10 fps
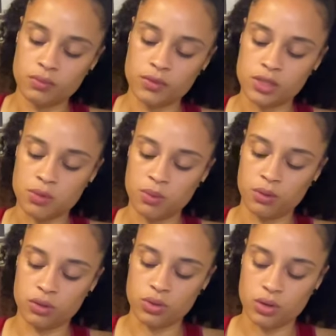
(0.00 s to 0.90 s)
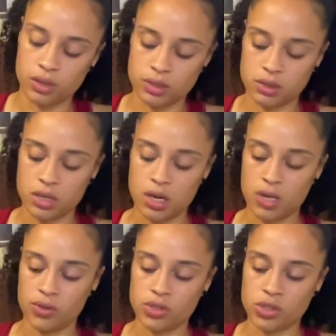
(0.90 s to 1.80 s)
It's gonna be with the Taurus,
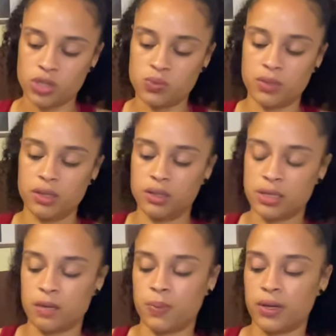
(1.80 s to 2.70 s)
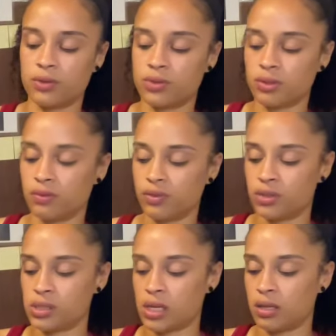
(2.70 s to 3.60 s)
the Judgment, the Ten of Pentacles in
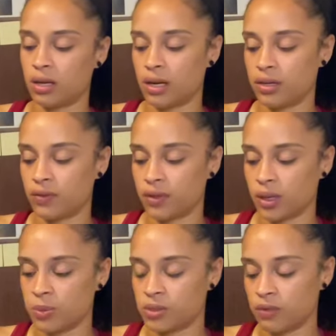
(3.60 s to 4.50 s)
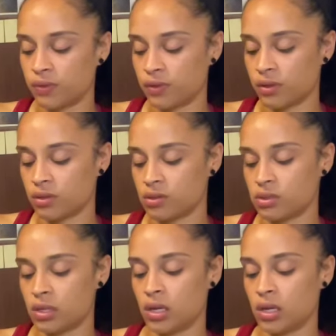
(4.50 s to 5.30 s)
reverse, and the Knight of Cups in reverse.